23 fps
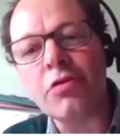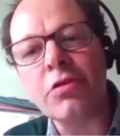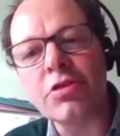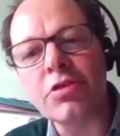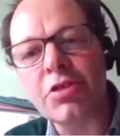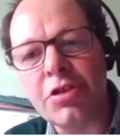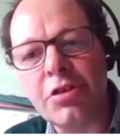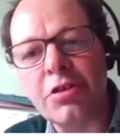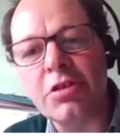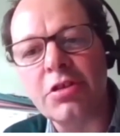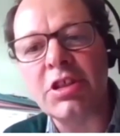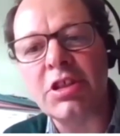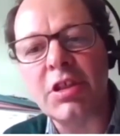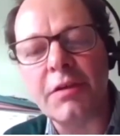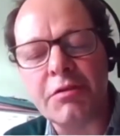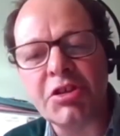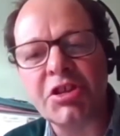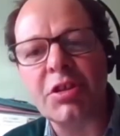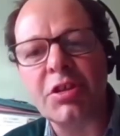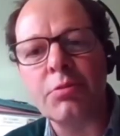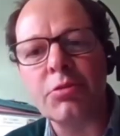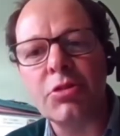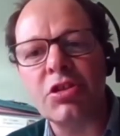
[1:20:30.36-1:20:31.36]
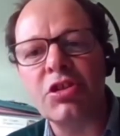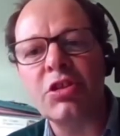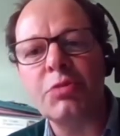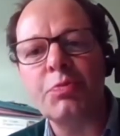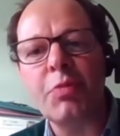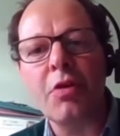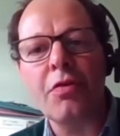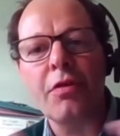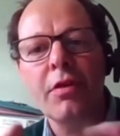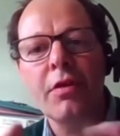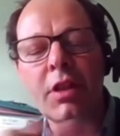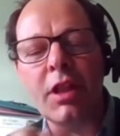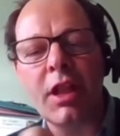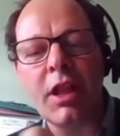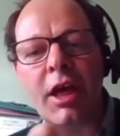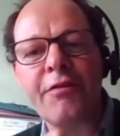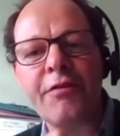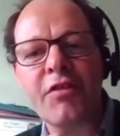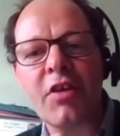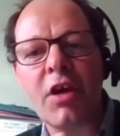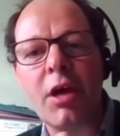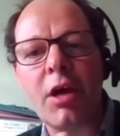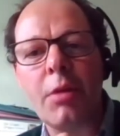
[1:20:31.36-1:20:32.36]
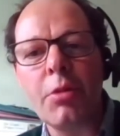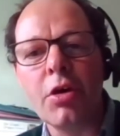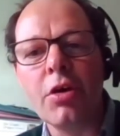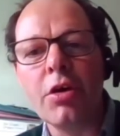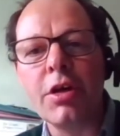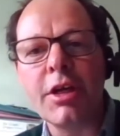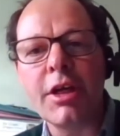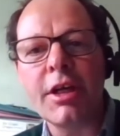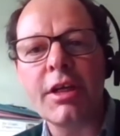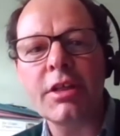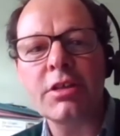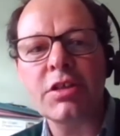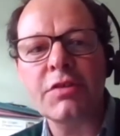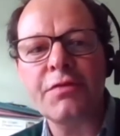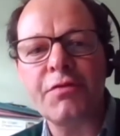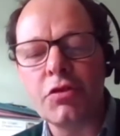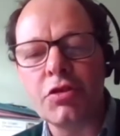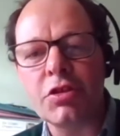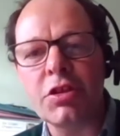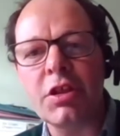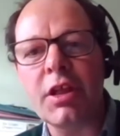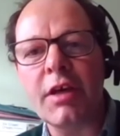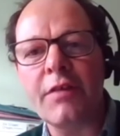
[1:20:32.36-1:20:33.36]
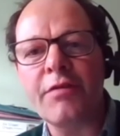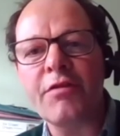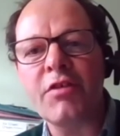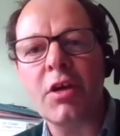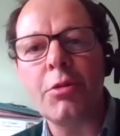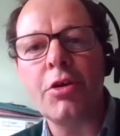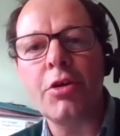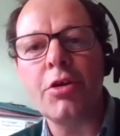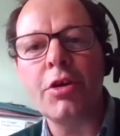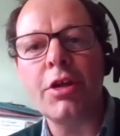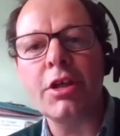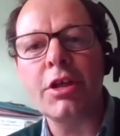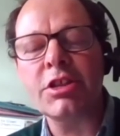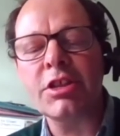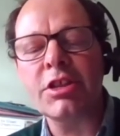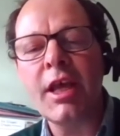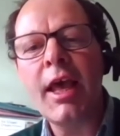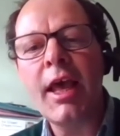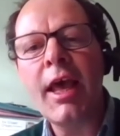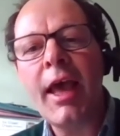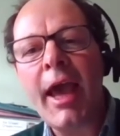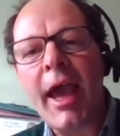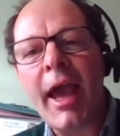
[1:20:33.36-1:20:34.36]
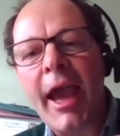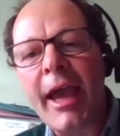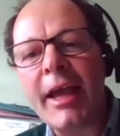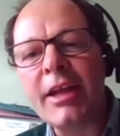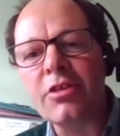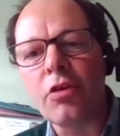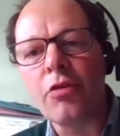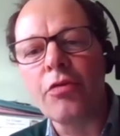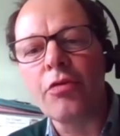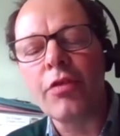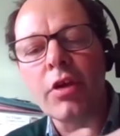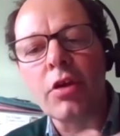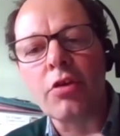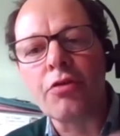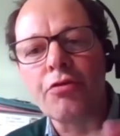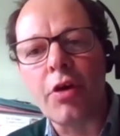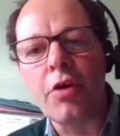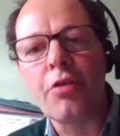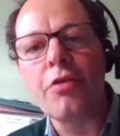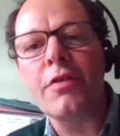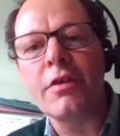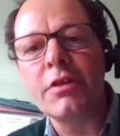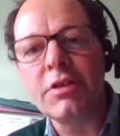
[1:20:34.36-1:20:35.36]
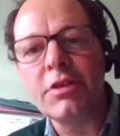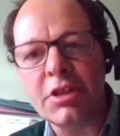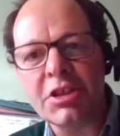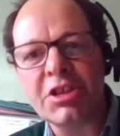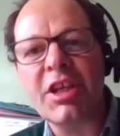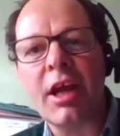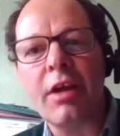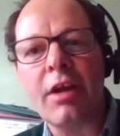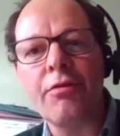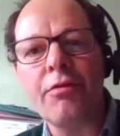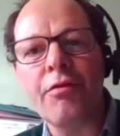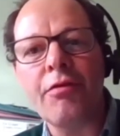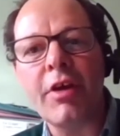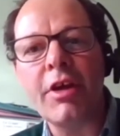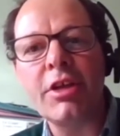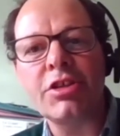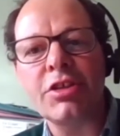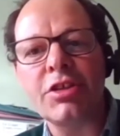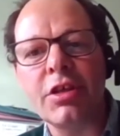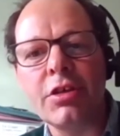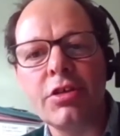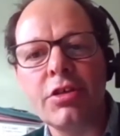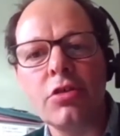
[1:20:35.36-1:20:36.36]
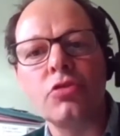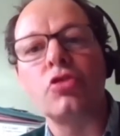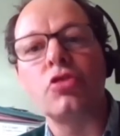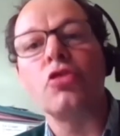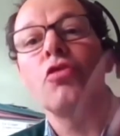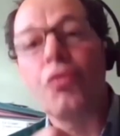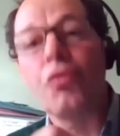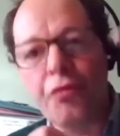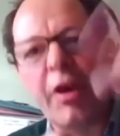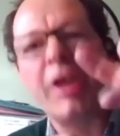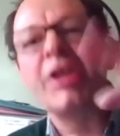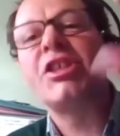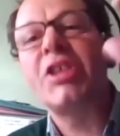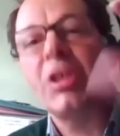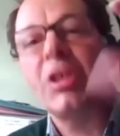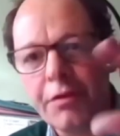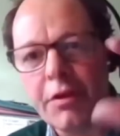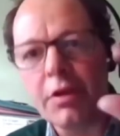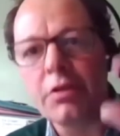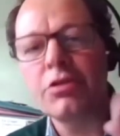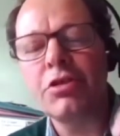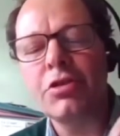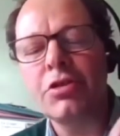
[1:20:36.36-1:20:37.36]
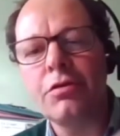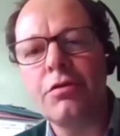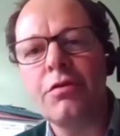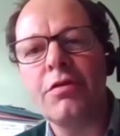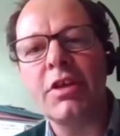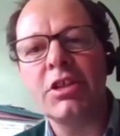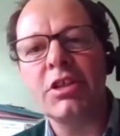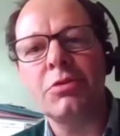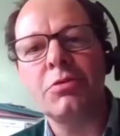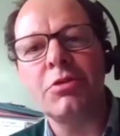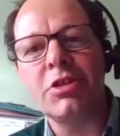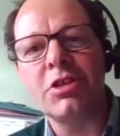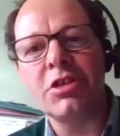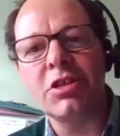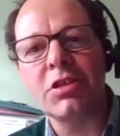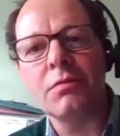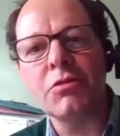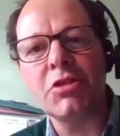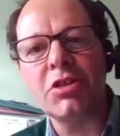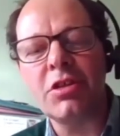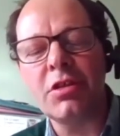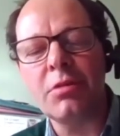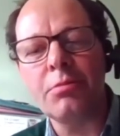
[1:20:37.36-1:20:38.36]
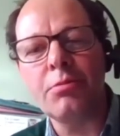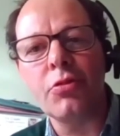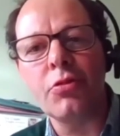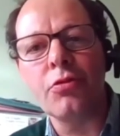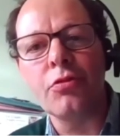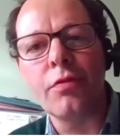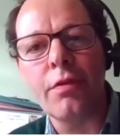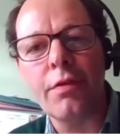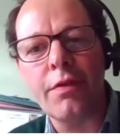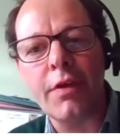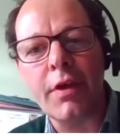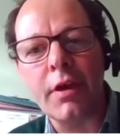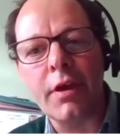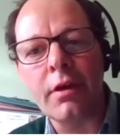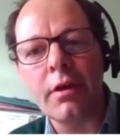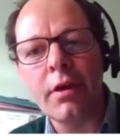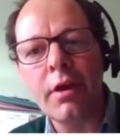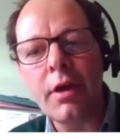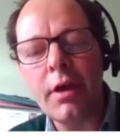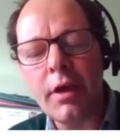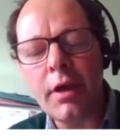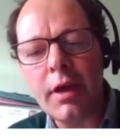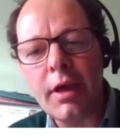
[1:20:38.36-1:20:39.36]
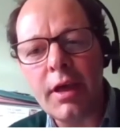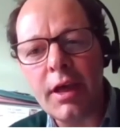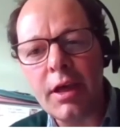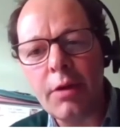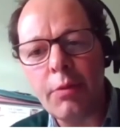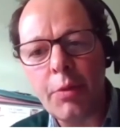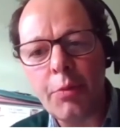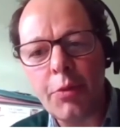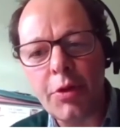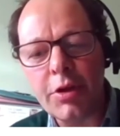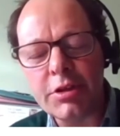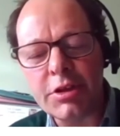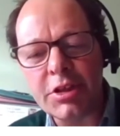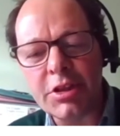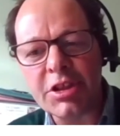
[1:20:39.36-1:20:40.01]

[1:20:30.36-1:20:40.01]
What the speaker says: for alternative assumptions, both on lifetime earnings, future lifetime earnings, and on the growth and discount rates that are used, or the ratio of those two things, which is obviously the important thing here when we're